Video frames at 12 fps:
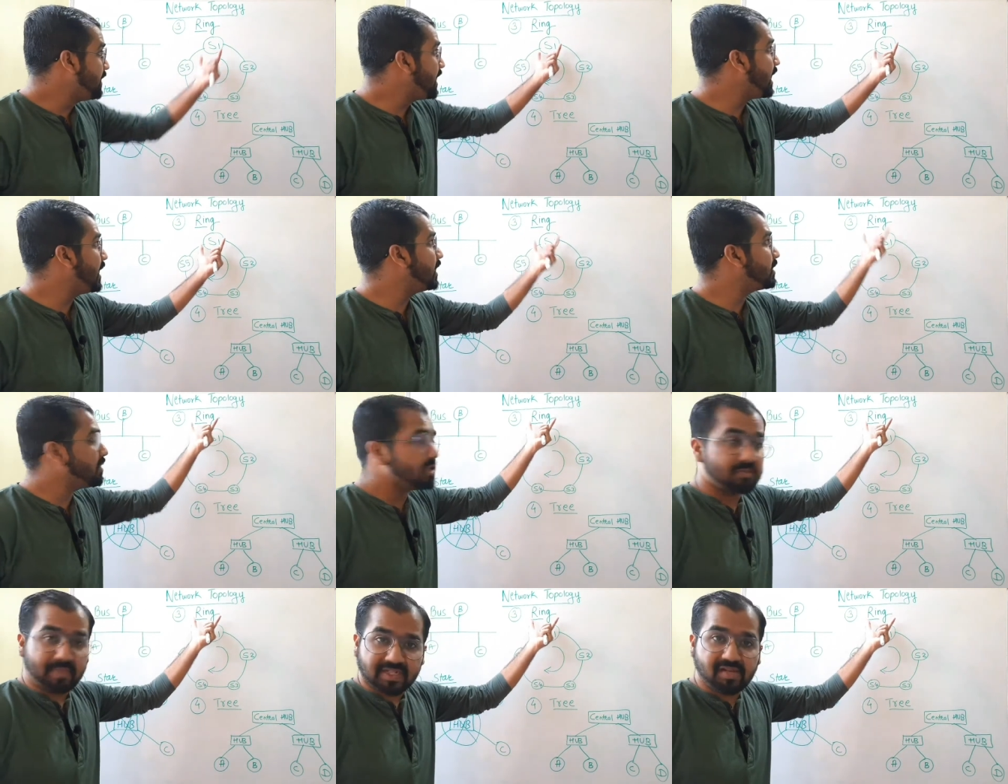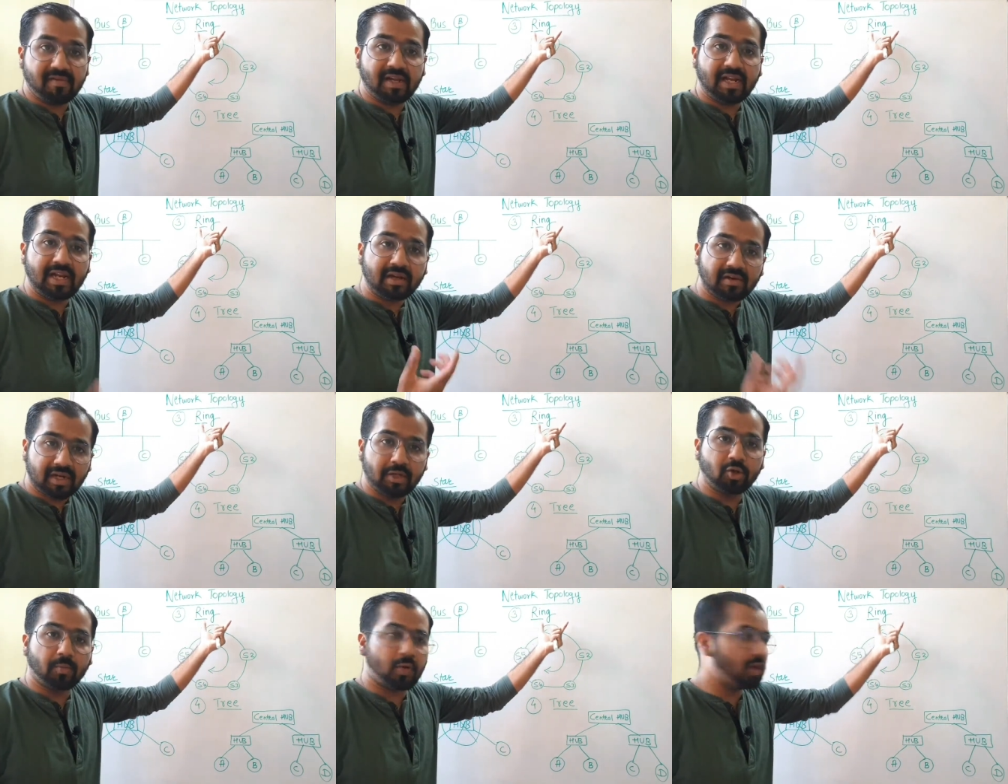we here specifically in
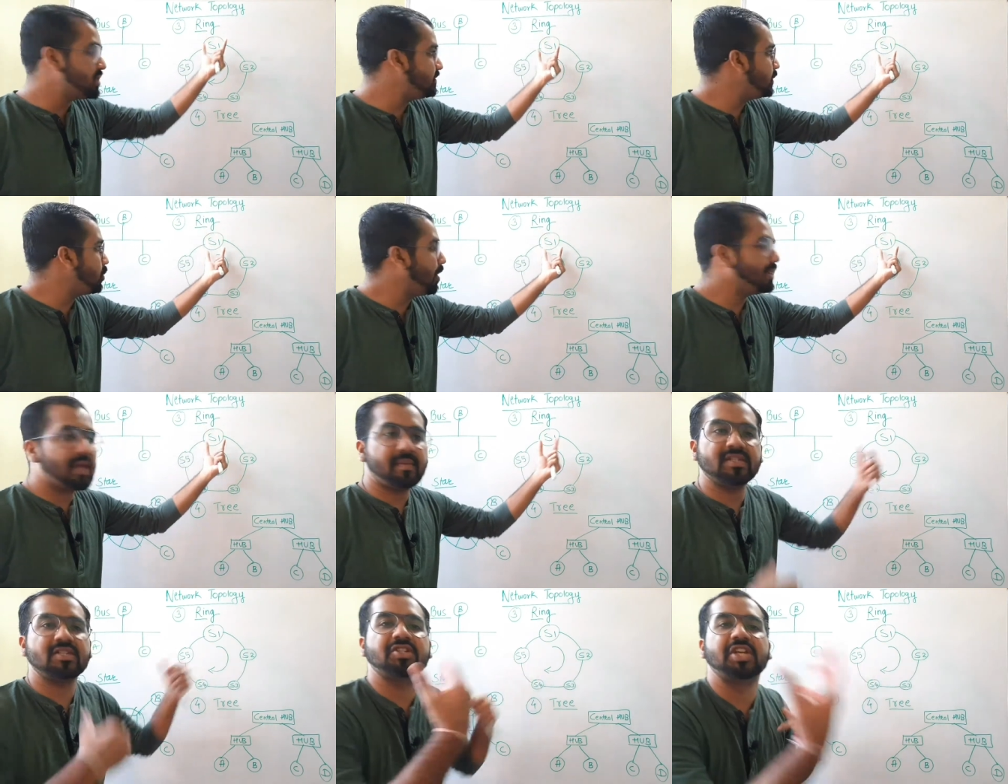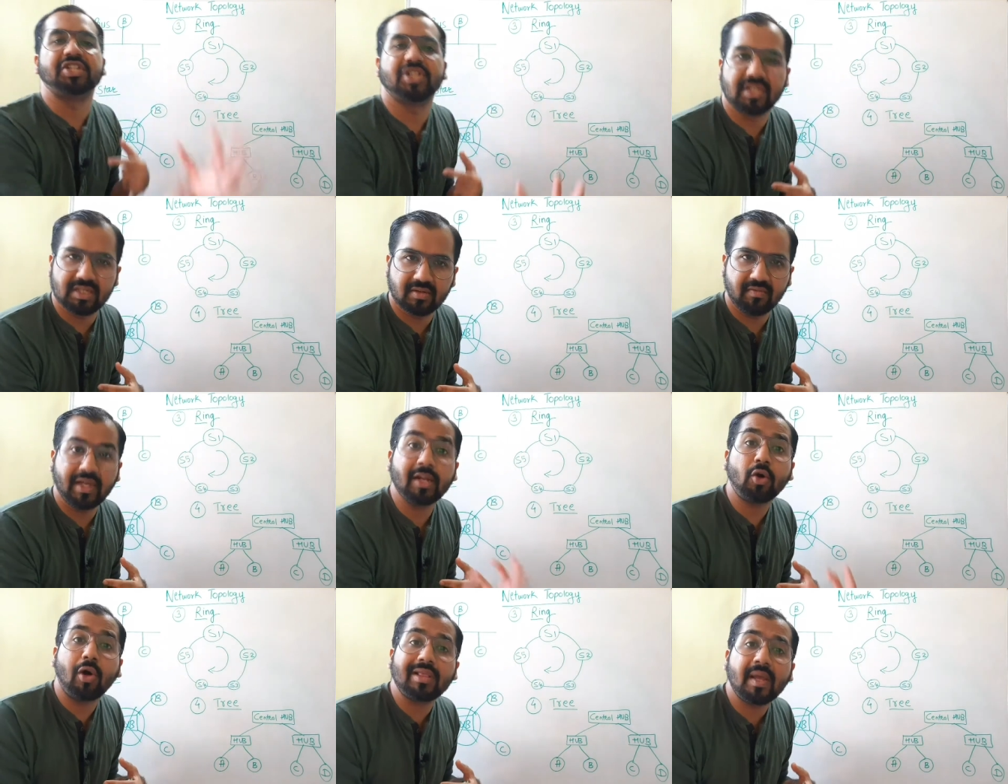ring topology, we call them as a stations. We
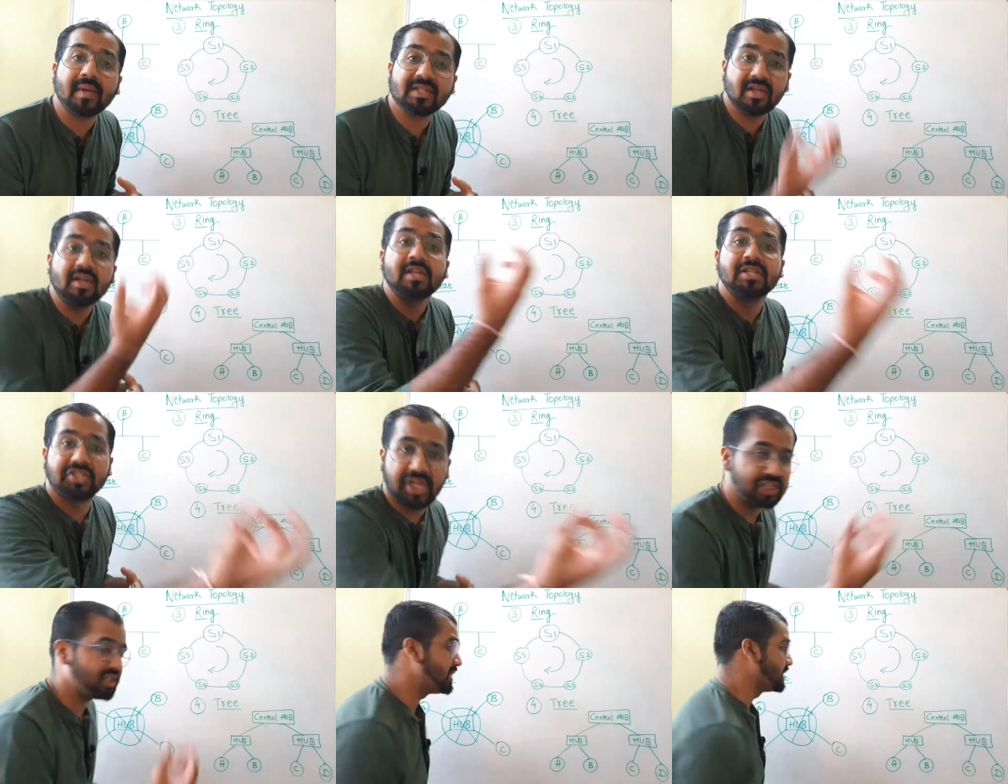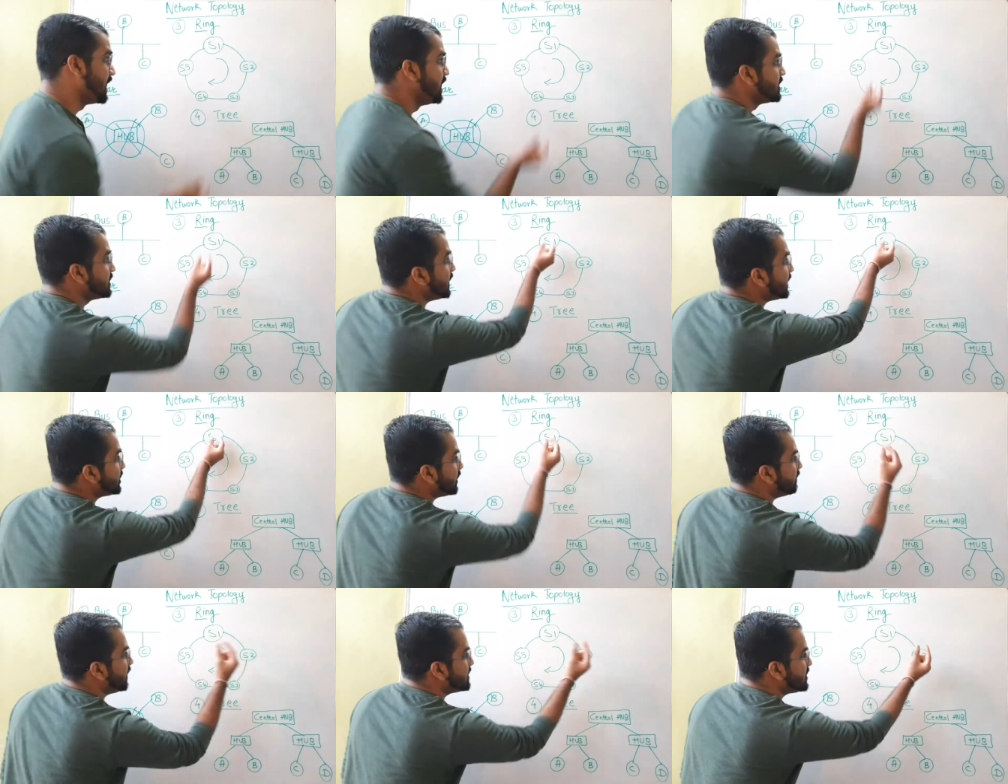can call them as a stations.
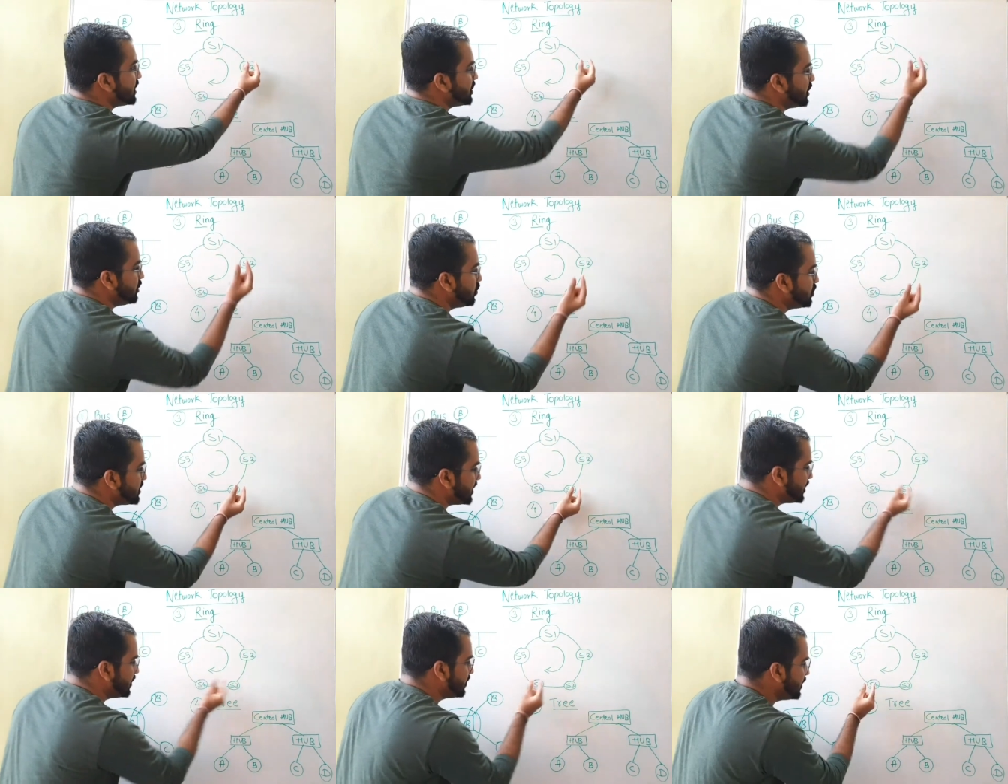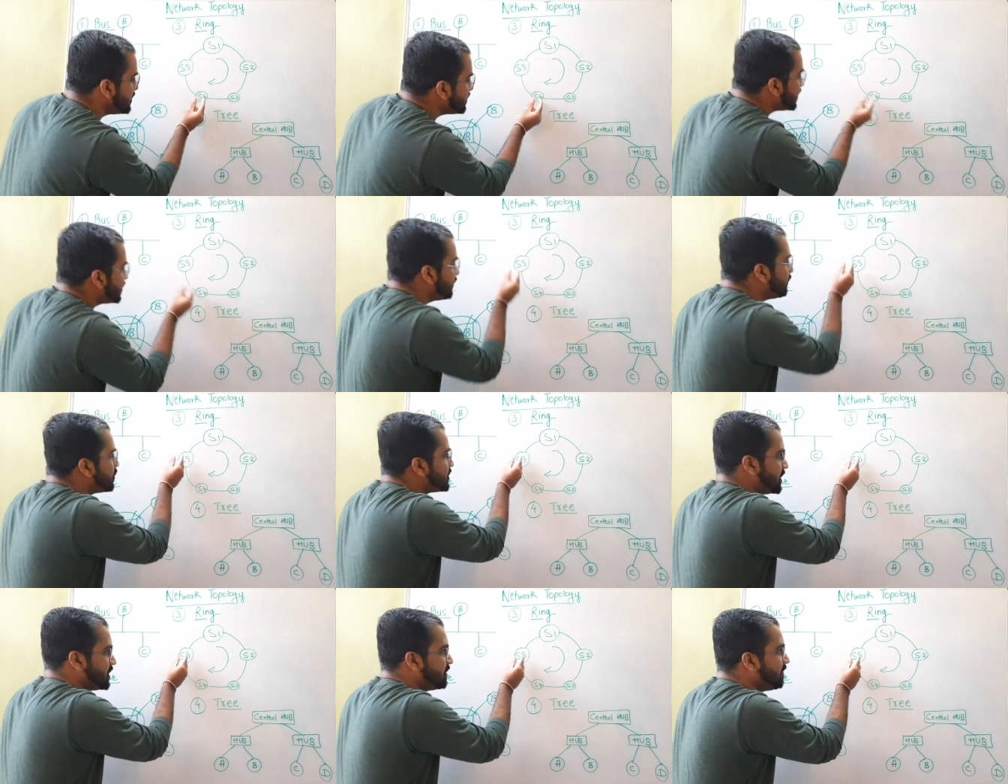Station 1, station 2, station 3, station 4,
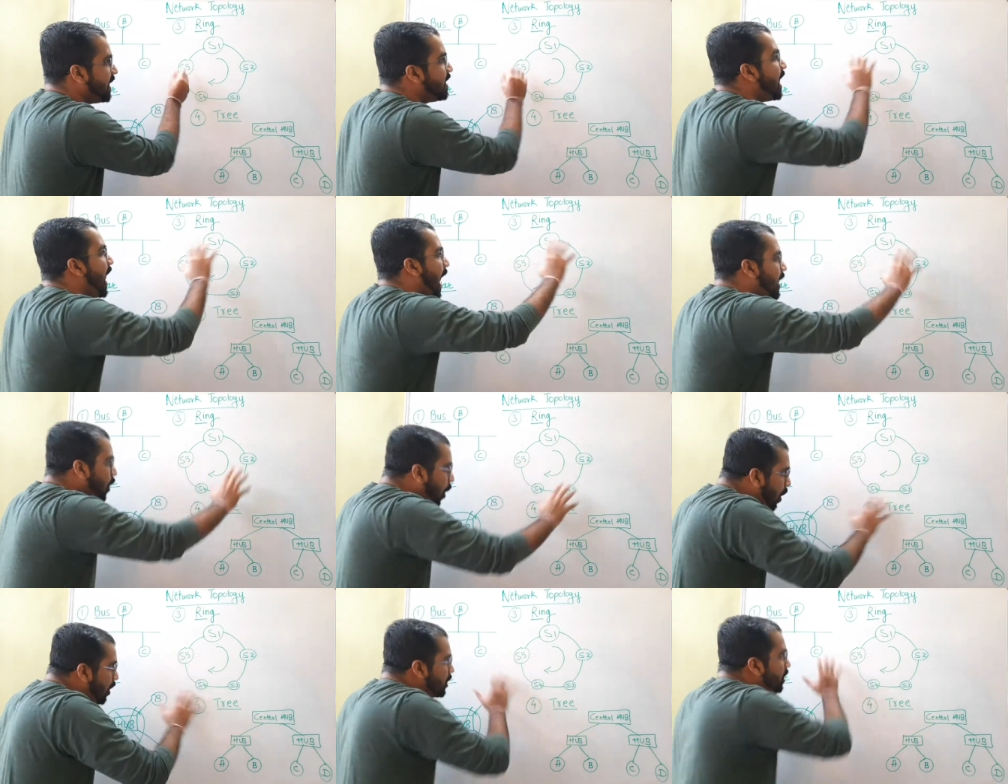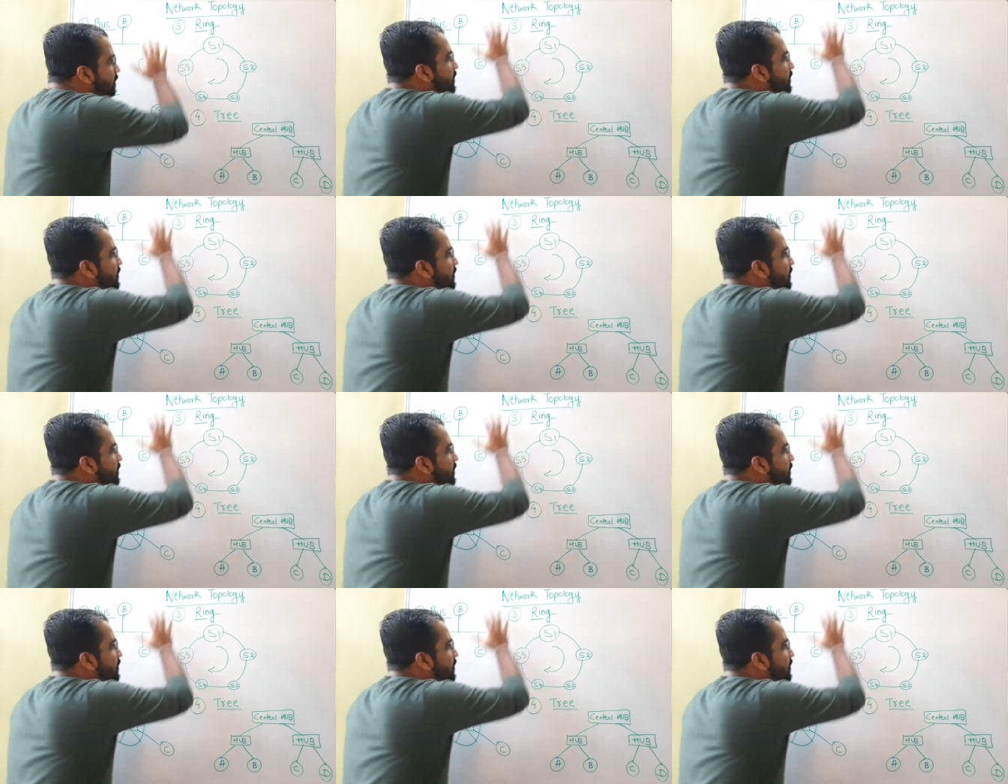station 5. And all